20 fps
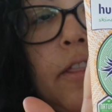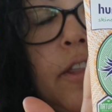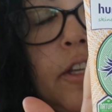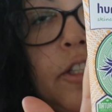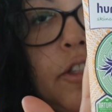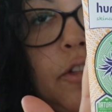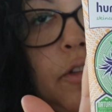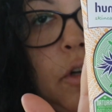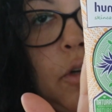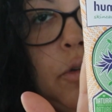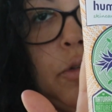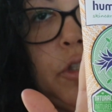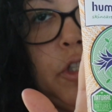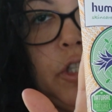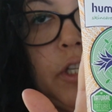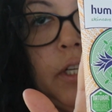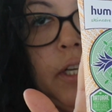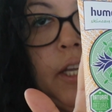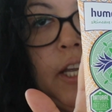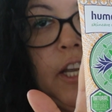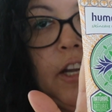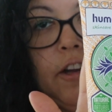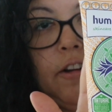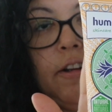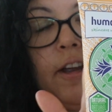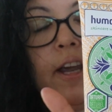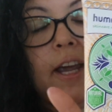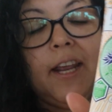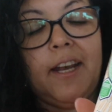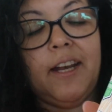this lotion
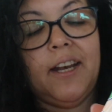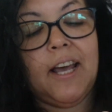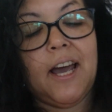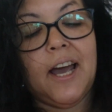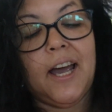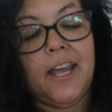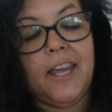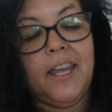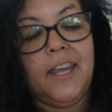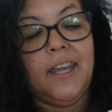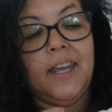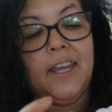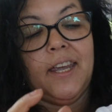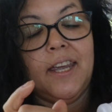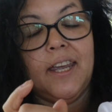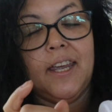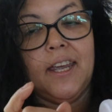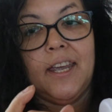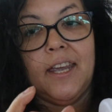here and I